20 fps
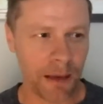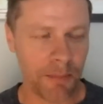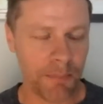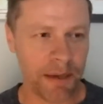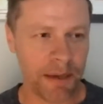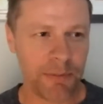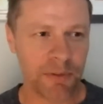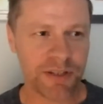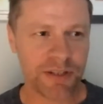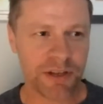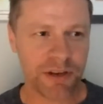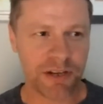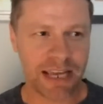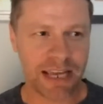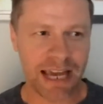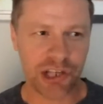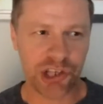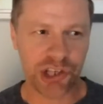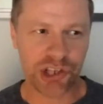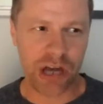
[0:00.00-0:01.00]
People are starting to
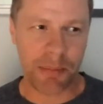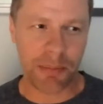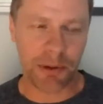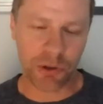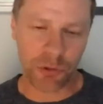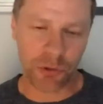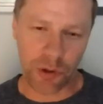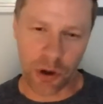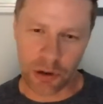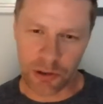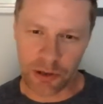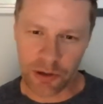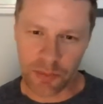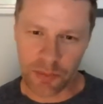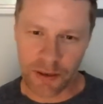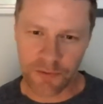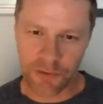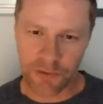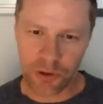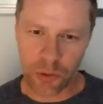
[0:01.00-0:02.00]
kind of shop on their own a little
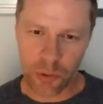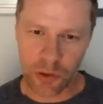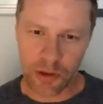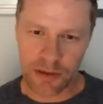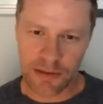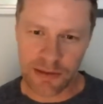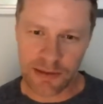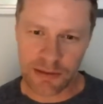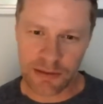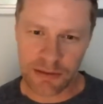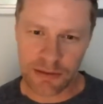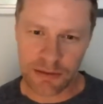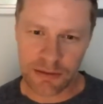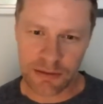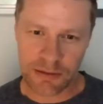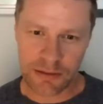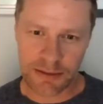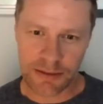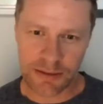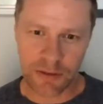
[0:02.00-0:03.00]
bit for doors.
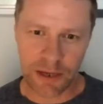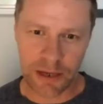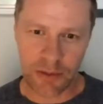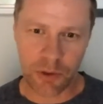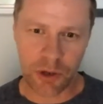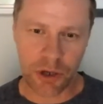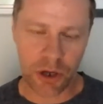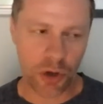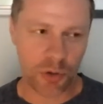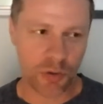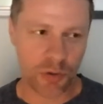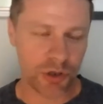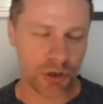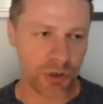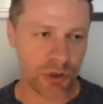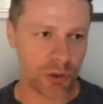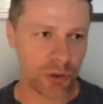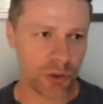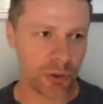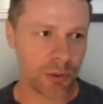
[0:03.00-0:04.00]
So they will go
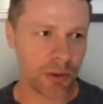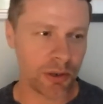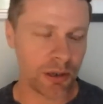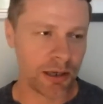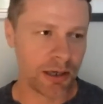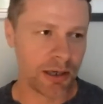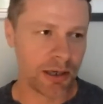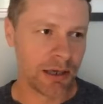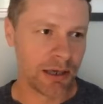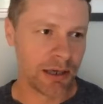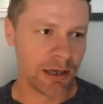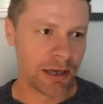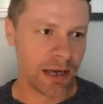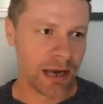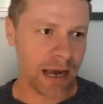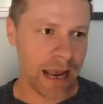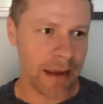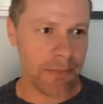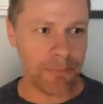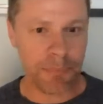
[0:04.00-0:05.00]
to
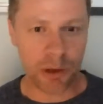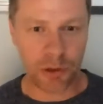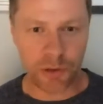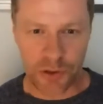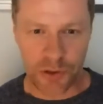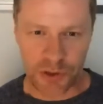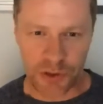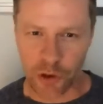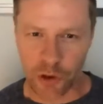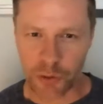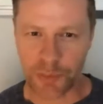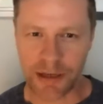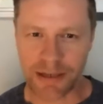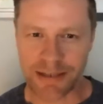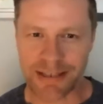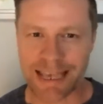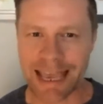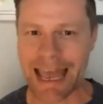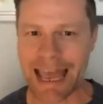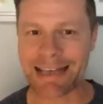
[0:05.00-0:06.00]
a builder
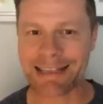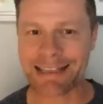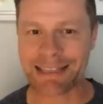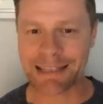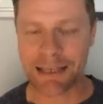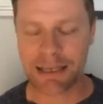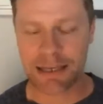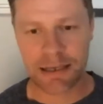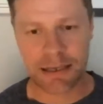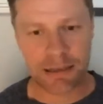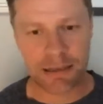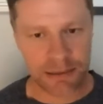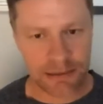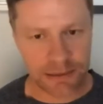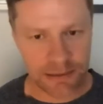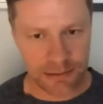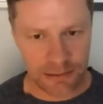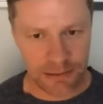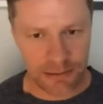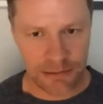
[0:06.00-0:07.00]
surplus-esque
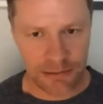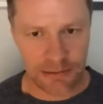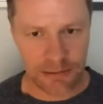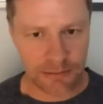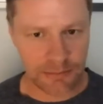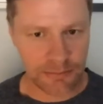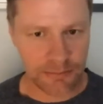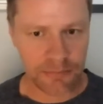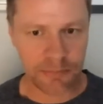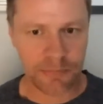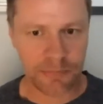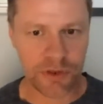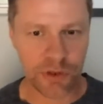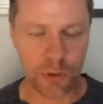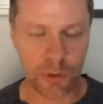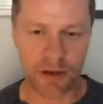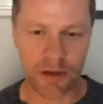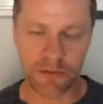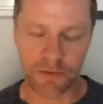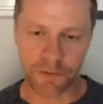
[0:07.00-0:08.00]

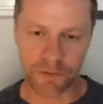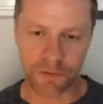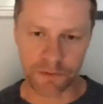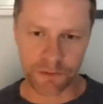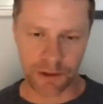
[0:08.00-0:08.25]
sort of